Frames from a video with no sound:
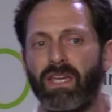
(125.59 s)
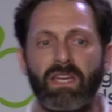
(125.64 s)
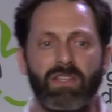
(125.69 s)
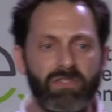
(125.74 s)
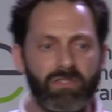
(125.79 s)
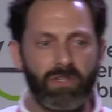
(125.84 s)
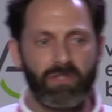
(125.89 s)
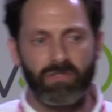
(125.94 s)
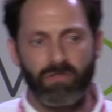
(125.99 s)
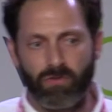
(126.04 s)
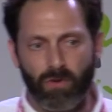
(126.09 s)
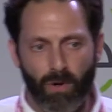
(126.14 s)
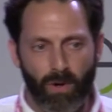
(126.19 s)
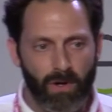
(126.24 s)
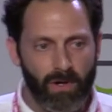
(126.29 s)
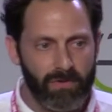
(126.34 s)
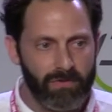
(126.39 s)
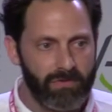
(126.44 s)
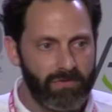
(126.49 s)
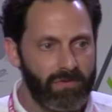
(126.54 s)
into
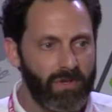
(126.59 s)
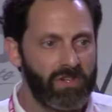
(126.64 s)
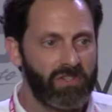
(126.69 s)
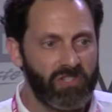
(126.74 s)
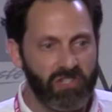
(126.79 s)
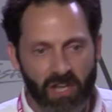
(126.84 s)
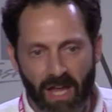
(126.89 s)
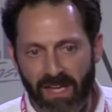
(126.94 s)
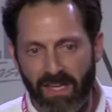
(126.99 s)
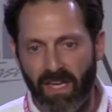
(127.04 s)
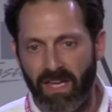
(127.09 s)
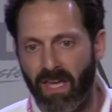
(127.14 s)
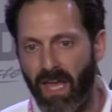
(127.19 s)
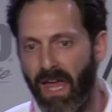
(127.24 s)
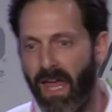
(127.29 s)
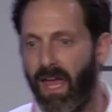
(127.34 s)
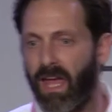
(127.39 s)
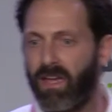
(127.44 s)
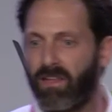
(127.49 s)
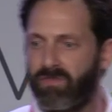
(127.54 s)
stores, shaking
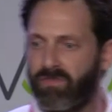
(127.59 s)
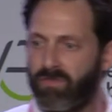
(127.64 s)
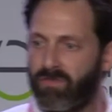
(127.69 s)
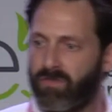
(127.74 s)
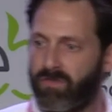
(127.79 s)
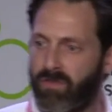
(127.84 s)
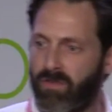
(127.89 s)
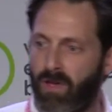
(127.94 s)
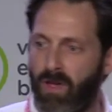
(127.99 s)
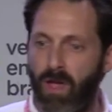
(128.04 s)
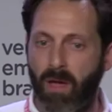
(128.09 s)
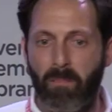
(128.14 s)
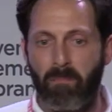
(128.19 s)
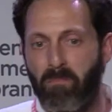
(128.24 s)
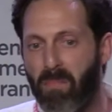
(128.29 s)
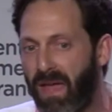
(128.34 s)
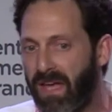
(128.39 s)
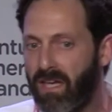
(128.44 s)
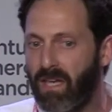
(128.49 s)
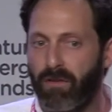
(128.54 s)
hands,
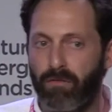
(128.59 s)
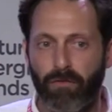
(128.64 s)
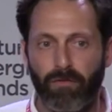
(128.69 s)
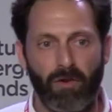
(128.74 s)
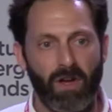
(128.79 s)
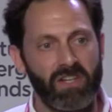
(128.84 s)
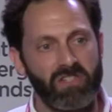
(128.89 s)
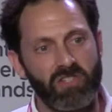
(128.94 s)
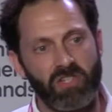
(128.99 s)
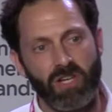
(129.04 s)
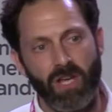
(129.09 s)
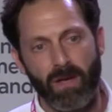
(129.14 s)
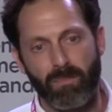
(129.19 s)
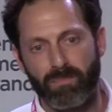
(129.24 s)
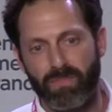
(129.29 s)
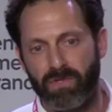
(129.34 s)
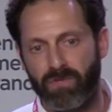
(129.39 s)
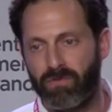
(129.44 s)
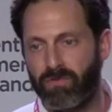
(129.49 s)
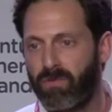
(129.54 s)
making
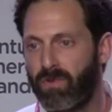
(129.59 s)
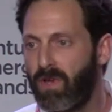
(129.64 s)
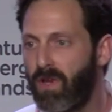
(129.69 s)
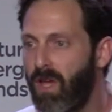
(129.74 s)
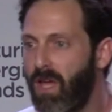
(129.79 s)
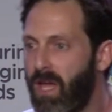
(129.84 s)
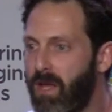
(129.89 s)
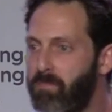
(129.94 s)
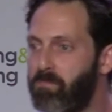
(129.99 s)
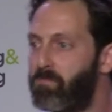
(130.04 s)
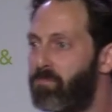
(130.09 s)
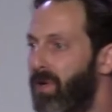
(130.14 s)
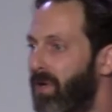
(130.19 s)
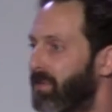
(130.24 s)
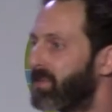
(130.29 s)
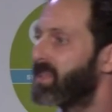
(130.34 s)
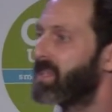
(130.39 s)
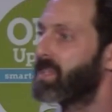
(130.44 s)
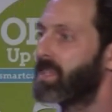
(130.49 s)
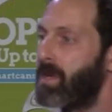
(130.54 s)
friendships, and
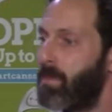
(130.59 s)
building the